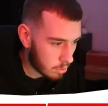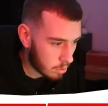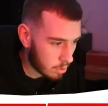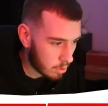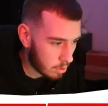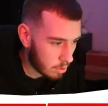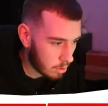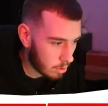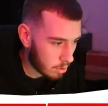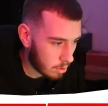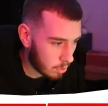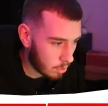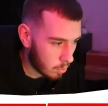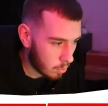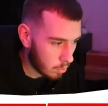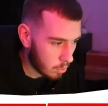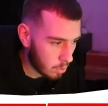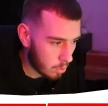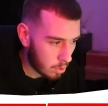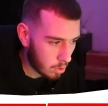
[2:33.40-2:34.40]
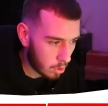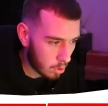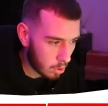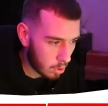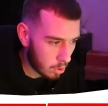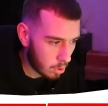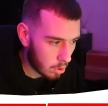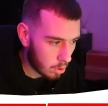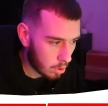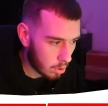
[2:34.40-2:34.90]

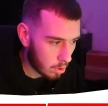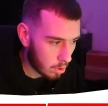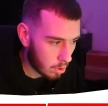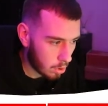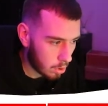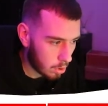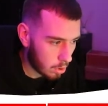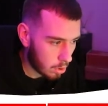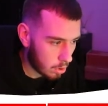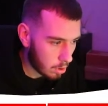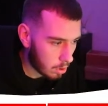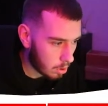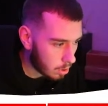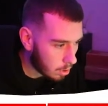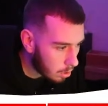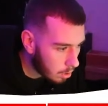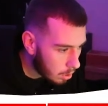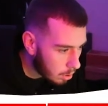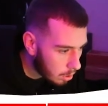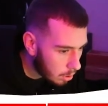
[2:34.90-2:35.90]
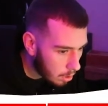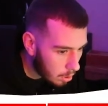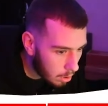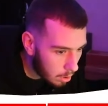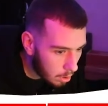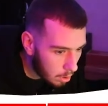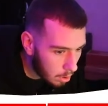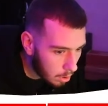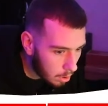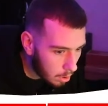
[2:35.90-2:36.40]

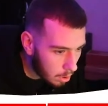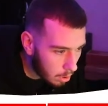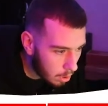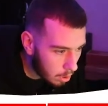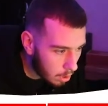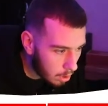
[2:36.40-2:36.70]
(silence)